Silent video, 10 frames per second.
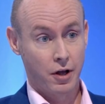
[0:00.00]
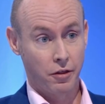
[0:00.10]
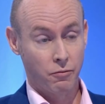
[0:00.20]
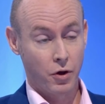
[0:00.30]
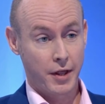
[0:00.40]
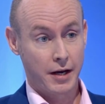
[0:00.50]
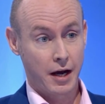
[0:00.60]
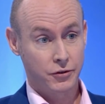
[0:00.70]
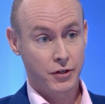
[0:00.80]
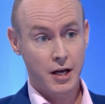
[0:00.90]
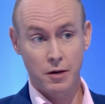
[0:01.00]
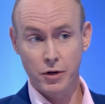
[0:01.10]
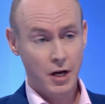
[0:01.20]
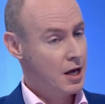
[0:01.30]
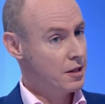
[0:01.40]
rather than what they're now saying.
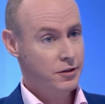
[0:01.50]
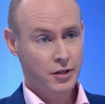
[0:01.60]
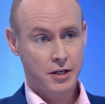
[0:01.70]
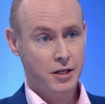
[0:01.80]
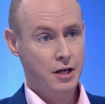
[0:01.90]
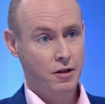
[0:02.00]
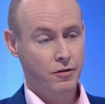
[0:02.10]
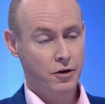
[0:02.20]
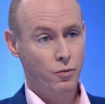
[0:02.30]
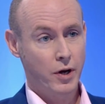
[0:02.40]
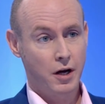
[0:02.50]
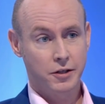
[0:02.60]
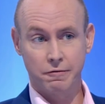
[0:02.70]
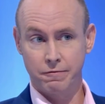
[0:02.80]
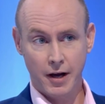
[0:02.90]
But this idea that we are
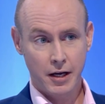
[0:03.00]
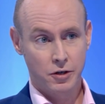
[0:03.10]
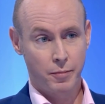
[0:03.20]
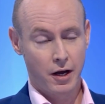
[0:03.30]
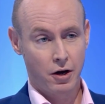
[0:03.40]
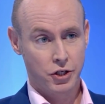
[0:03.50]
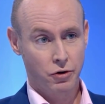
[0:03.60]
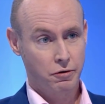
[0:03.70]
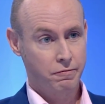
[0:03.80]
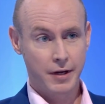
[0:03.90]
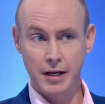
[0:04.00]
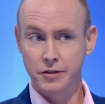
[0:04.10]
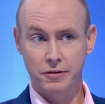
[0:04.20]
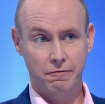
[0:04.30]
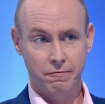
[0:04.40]
defined by our geography
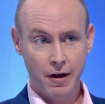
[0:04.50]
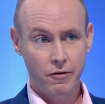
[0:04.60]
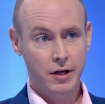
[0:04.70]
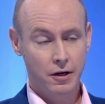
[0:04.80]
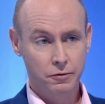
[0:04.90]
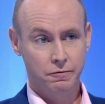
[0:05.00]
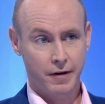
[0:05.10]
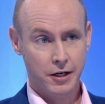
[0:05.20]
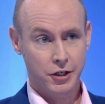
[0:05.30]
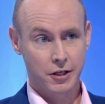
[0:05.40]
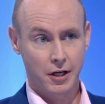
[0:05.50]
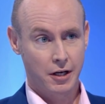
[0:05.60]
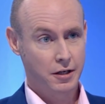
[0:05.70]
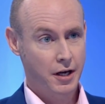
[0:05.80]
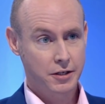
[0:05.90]
is a very old-fashioned
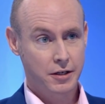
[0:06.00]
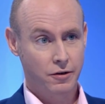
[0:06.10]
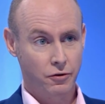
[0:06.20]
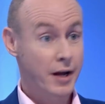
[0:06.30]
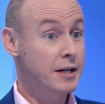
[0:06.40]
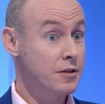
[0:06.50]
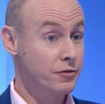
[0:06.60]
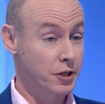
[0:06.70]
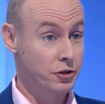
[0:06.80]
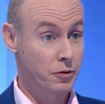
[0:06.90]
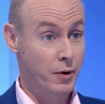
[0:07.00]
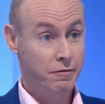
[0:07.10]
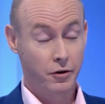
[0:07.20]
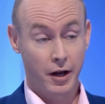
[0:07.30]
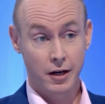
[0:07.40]
kind of 19th or 18th century way
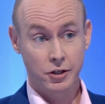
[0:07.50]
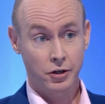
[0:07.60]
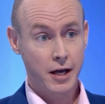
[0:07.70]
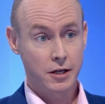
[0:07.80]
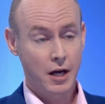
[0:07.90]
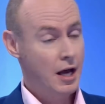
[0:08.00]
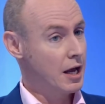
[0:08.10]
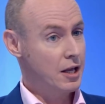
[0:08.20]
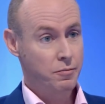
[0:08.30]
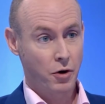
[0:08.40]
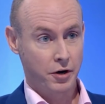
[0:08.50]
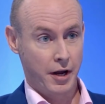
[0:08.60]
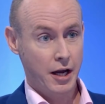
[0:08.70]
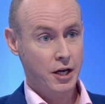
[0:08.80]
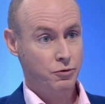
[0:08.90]
of looking at trade. In the modern
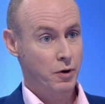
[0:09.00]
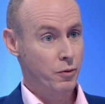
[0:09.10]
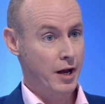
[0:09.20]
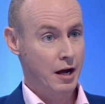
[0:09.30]
age, when we